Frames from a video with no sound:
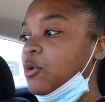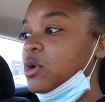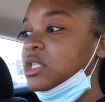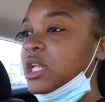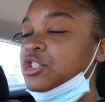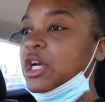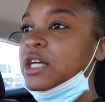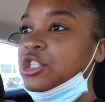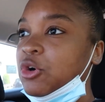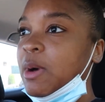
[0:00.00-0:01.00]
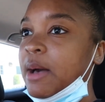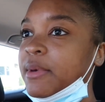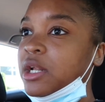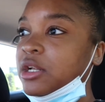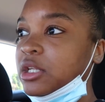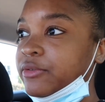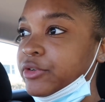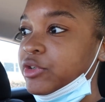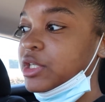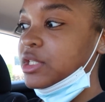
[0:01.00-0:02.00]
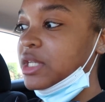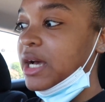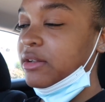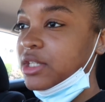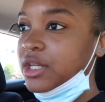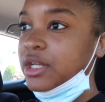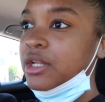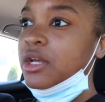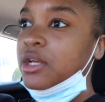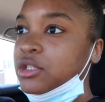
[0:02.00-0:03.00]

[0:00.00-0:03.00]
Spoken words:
I'm going to let you guys know how many deliveries I did